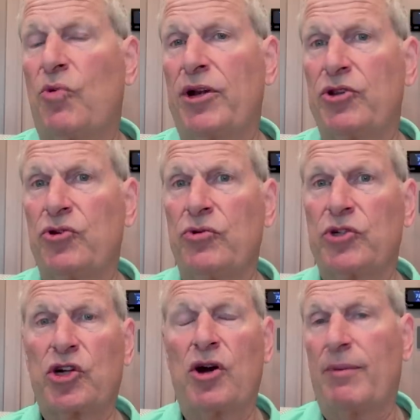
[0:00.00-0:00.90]
you want to do
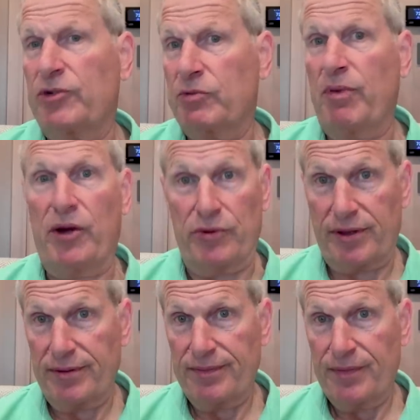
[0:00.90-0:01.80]
is accomplish
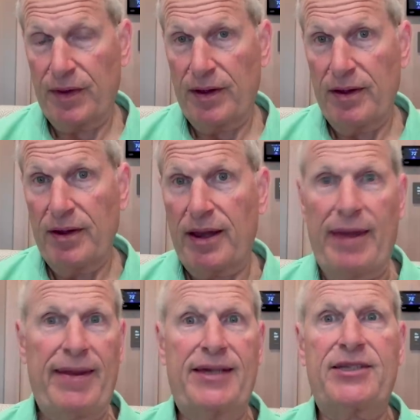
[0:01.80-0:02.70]
both
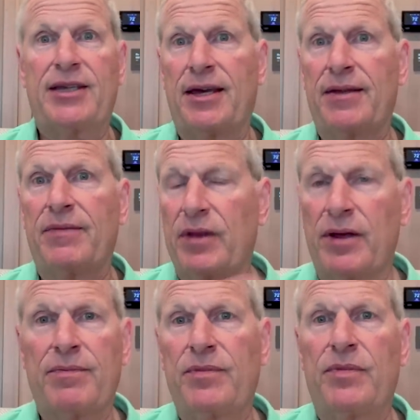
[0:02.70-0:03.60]
and that's uh,
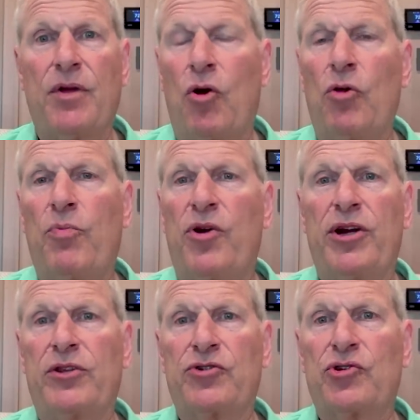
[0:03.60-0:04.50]
uh, the whole
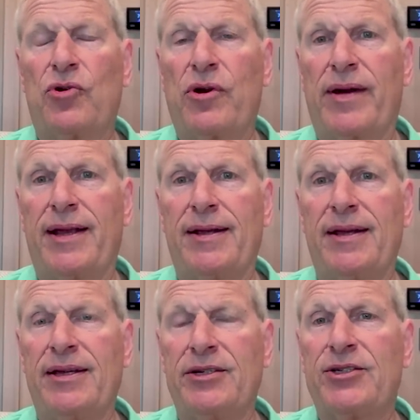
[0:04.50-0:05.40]
point of the story
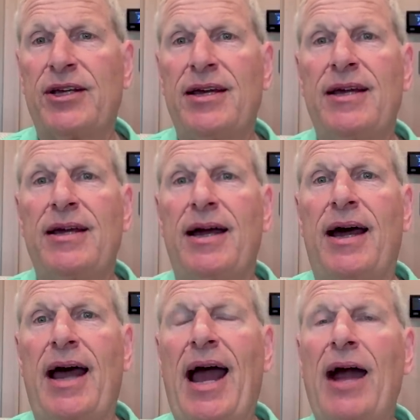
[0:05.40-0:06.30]
is
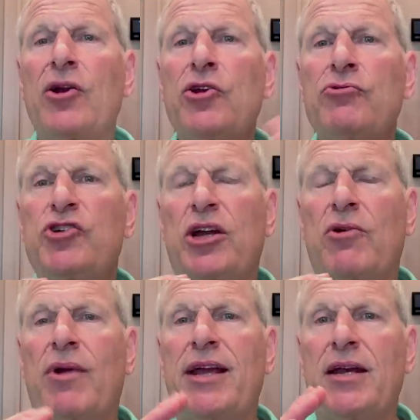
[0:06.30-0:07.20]
uh, how do you
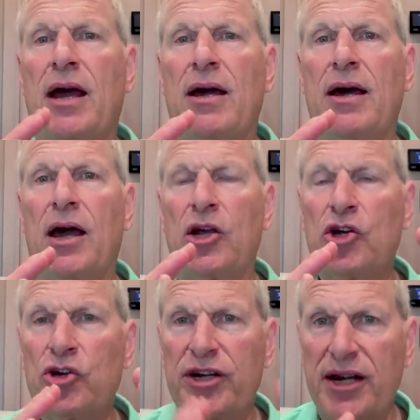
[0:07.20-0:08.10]
generate
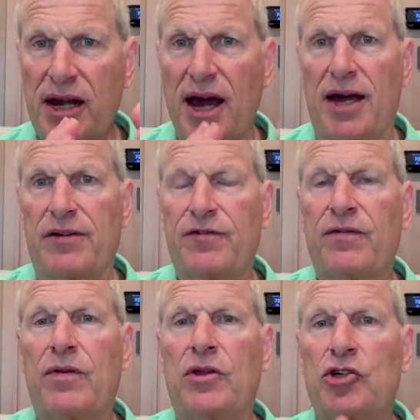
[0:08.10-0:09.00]
good enough
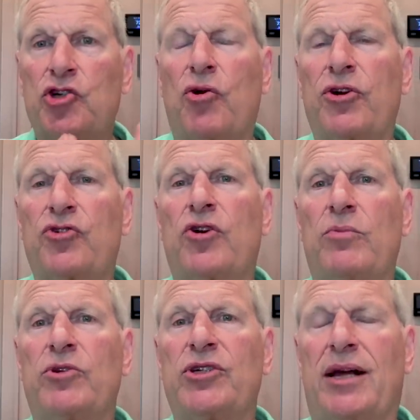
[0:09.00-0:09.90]

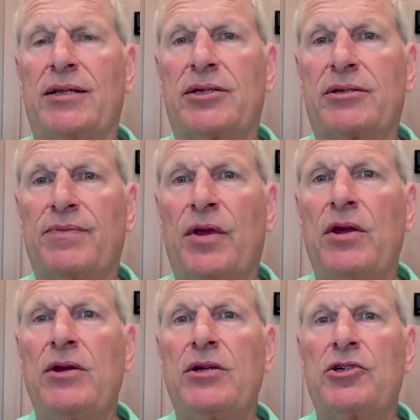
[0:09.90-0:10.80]
short-term results
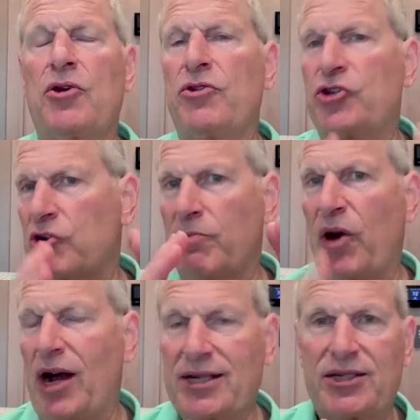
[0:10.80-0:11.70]
so that your
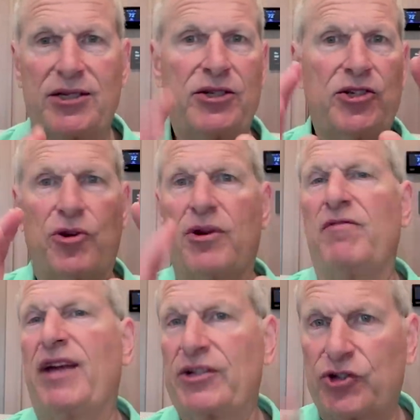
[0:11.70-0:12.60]
bosses, your
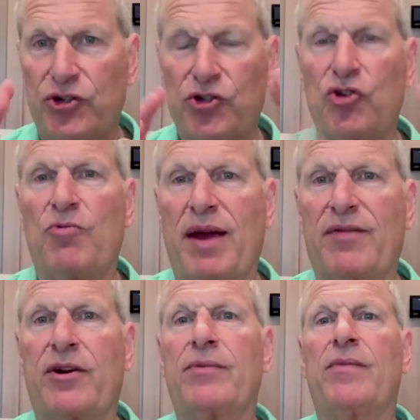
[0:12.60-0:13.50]
investors,
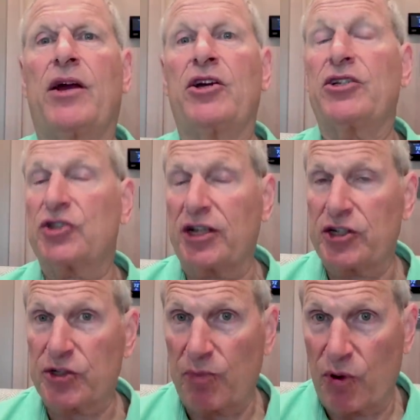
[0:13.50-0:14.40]
whomever are going to stay
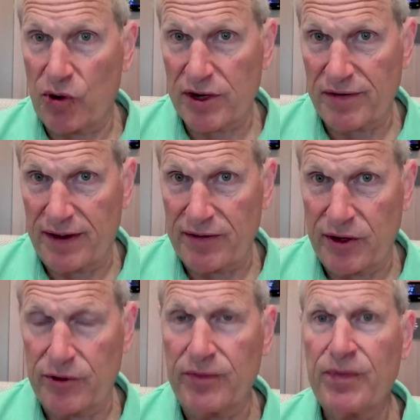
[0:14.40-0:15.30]
supportive of
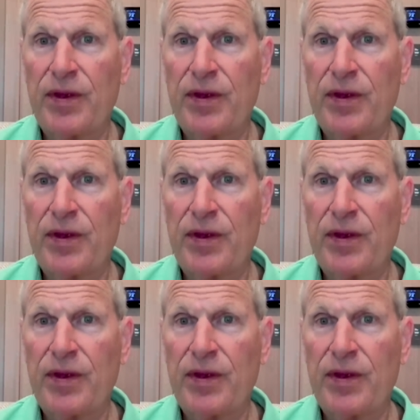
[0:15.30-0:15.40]
you.